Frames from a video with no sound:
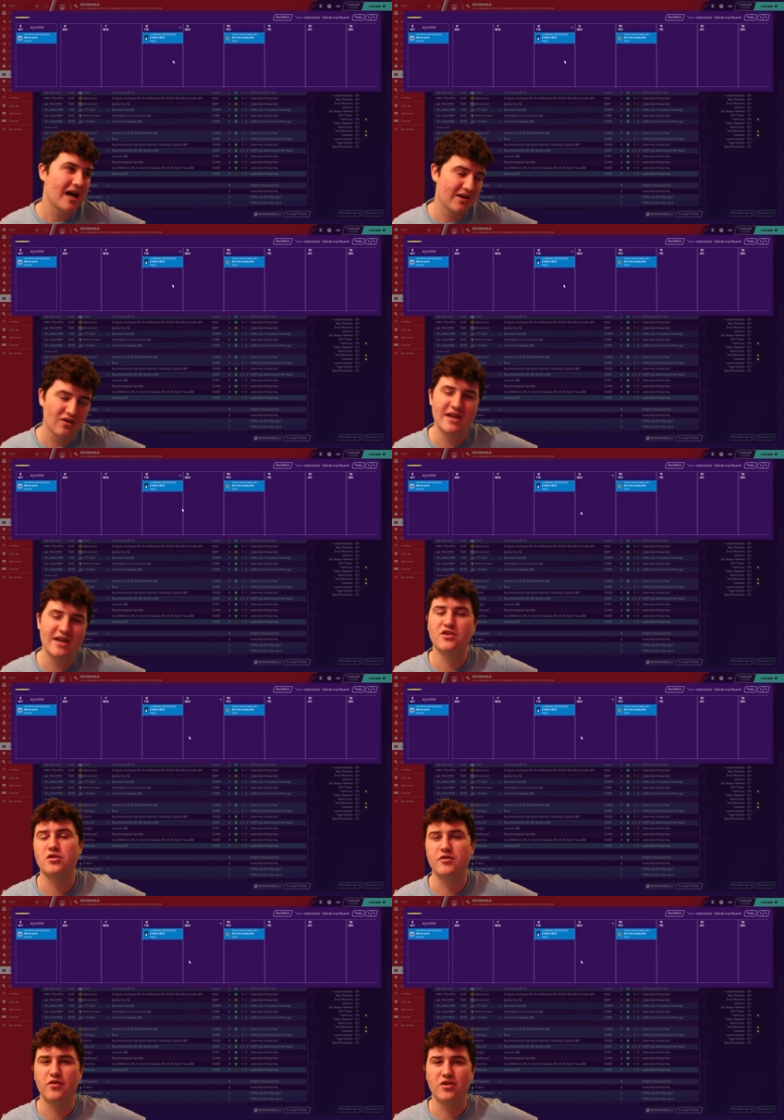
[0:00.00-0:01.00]
and I'll let you know
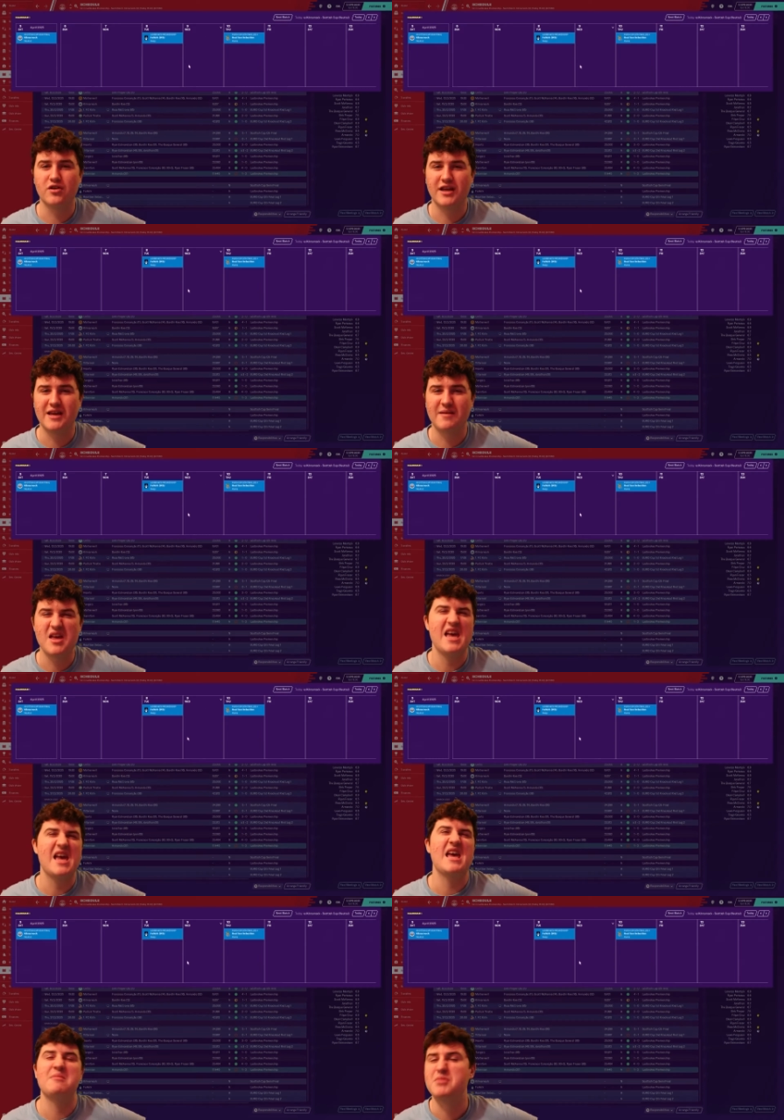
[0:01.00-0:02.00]
on the Falkirk game in